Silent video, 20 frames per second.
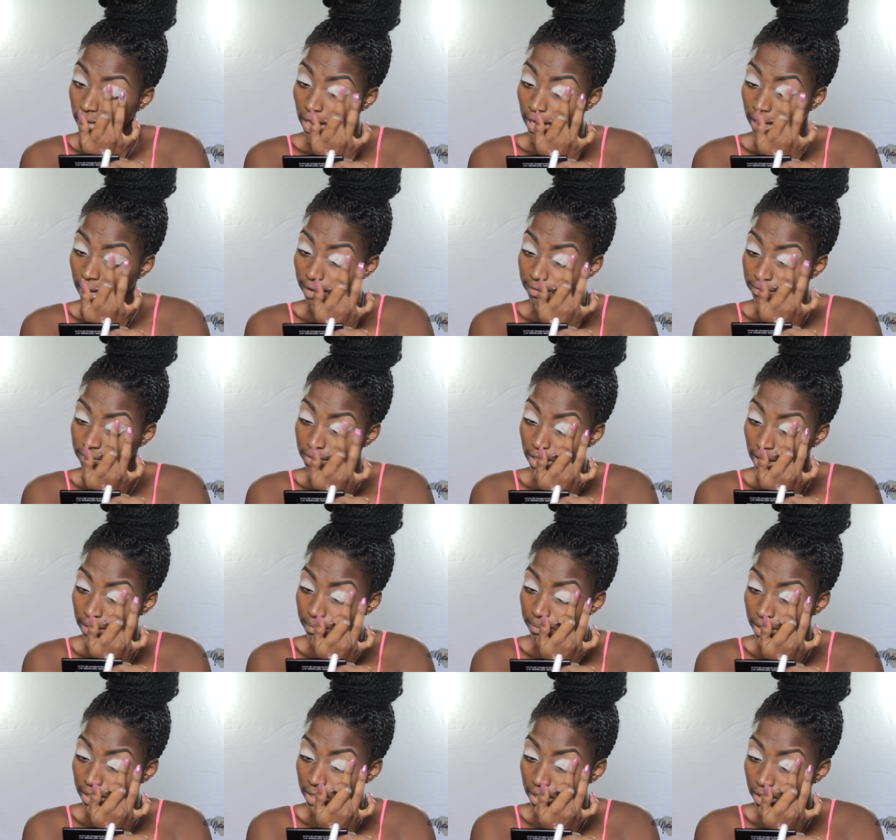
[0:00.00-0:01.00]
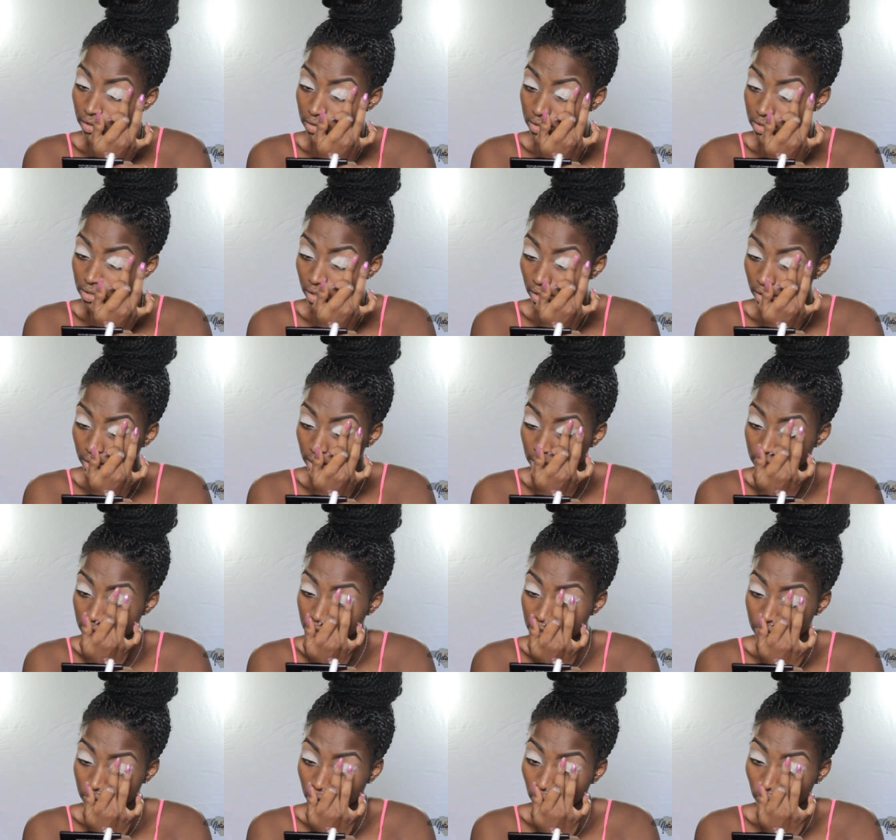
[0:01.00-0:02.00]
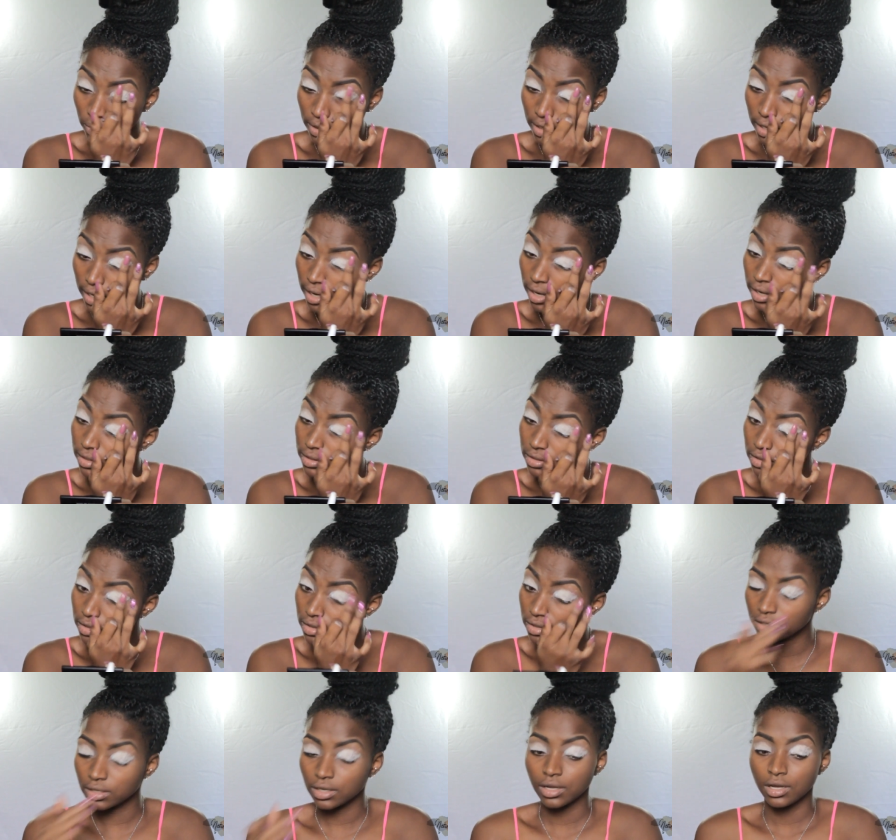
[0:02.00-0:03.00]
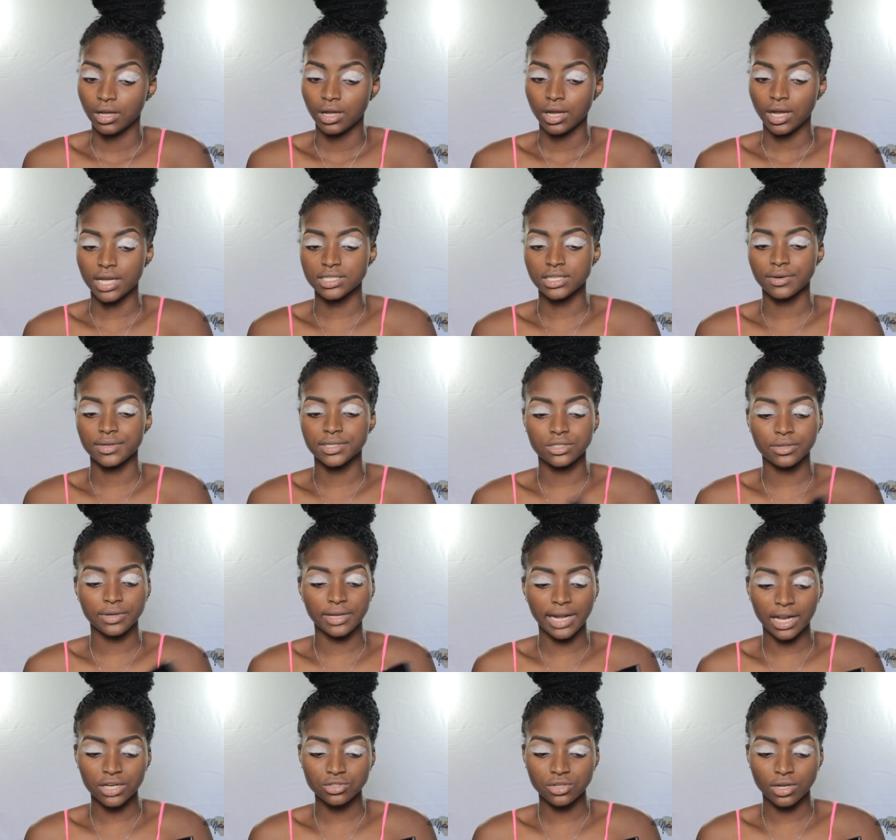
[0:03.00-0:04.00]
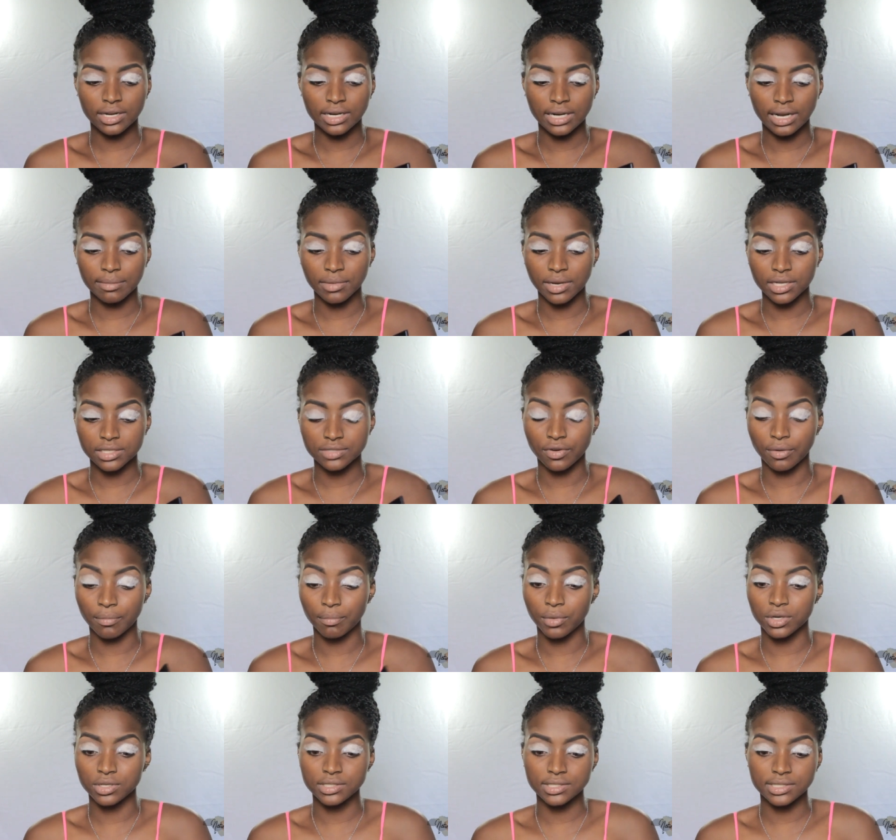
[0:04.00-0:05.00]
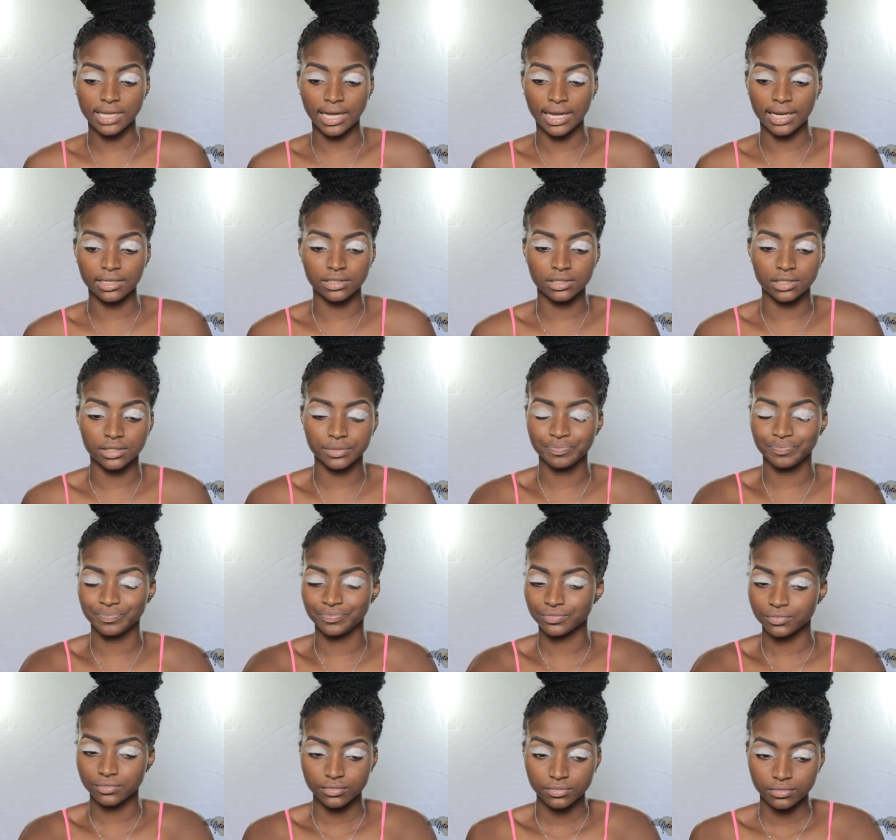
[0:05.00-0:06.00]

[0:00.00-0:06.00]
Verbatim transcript: I haven't had my nails done in so long because I was doing natural glam locks for months and